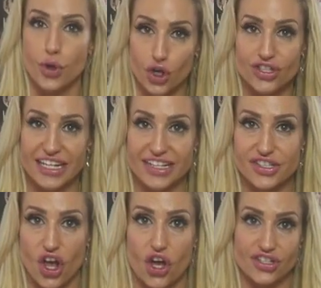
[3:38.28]

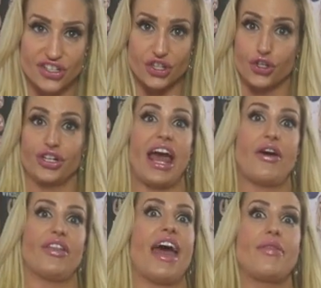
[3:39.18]
protein sources are good
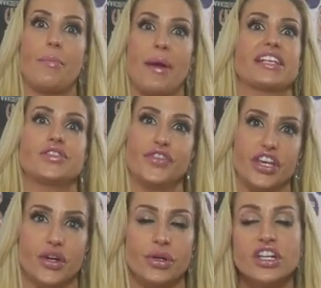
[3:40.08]
out there and the best
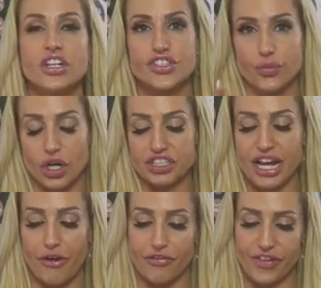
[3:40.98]
for you. So
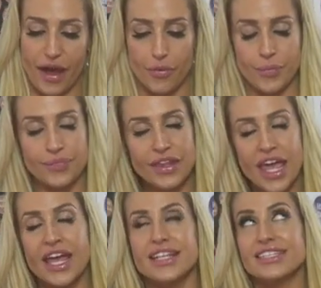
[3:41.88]
watch out for that one.
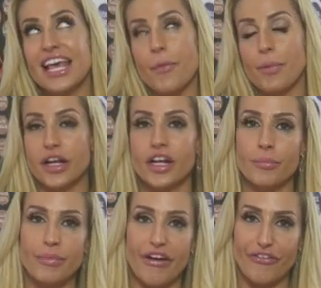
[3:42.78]
Tip
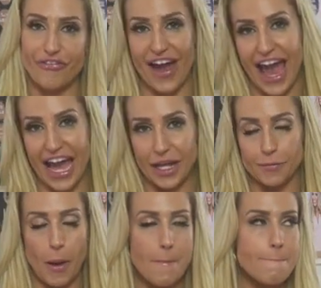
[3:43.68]
number
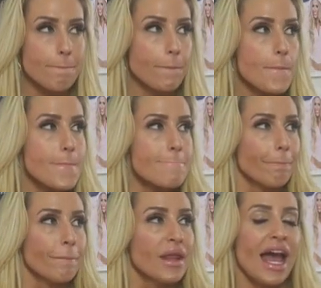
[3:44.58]
5.
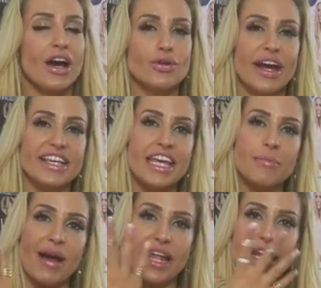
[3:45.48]
How do I
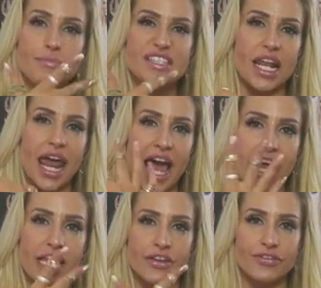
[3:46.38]
keep my lips
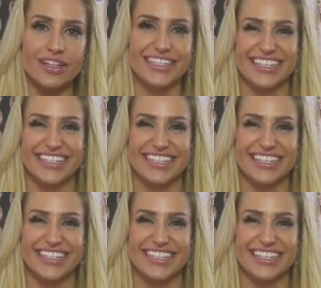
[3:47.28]
alive?